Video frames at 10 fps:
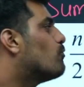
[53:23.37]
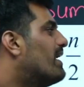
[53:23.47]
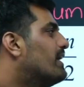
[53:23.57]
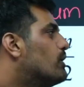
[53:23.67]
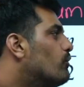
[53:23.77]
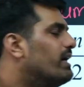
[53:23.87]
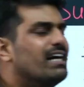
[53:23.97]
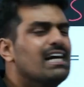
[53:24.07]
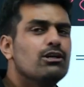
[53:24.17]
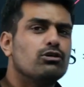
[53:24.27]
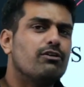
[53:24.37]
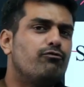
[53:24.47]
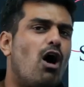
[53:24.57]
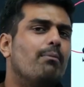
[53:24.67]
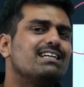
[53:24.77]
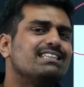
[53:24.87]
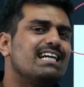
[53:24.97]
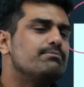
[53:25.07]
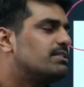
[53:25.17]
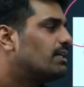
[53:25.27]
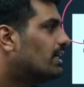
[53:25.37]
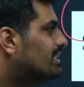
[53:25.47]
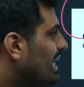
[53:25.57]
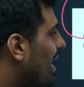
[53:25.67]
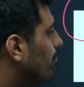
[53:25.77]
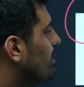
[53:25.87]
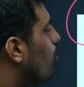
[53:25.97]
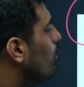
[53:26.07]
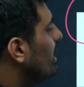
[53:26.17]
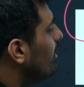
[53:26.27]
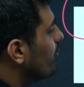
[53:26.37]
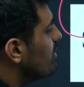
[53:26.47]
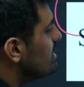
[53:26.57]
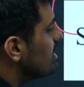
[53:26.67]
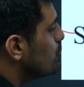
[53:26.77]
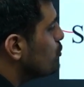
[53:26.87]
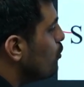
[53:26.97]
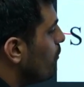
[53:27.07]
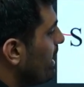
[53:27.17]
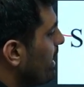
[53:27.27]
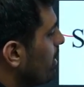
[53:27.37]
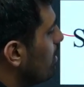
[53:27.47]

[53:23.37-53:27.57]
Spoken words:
into D. So the formula seems same. The only difference is 2 over here